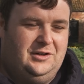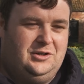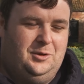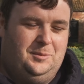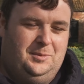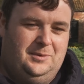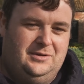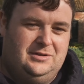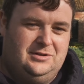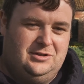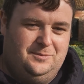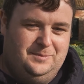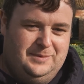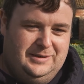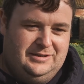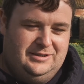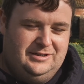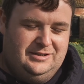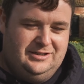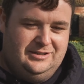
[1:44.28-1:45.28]
a couple of his own
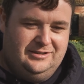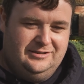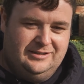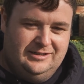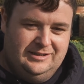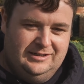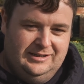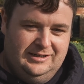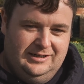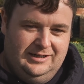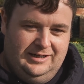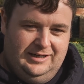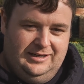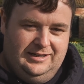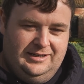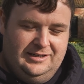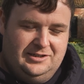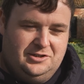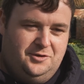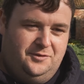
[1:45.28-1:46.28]
bitches, and
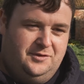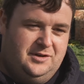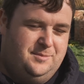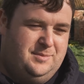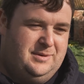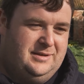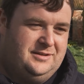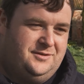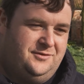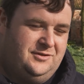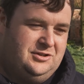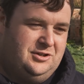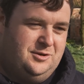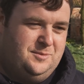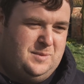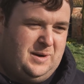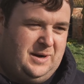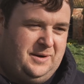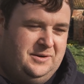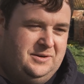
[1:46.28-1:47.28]
he's covered a bitch for John
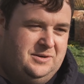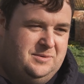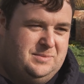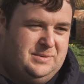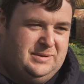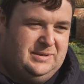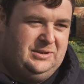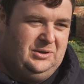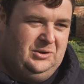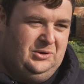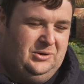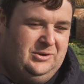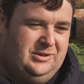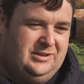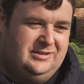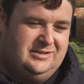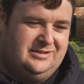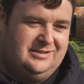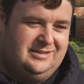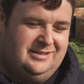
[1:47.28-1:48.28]
Marriott, but no,
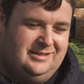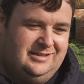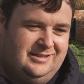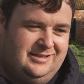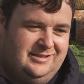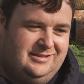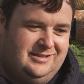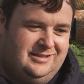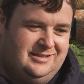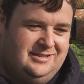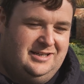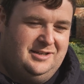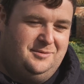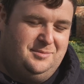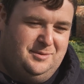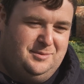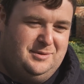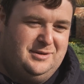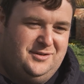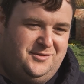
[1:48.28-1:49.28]
he'll
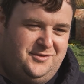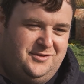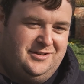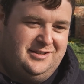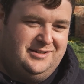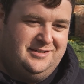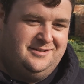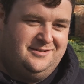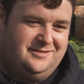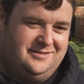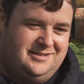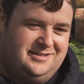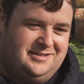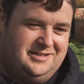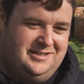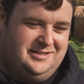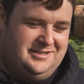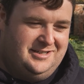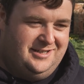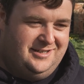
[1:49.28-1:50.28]
be with us to
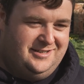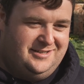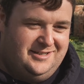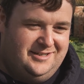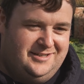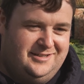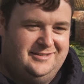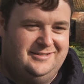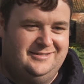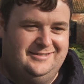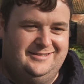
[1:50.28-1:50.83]
see his days out.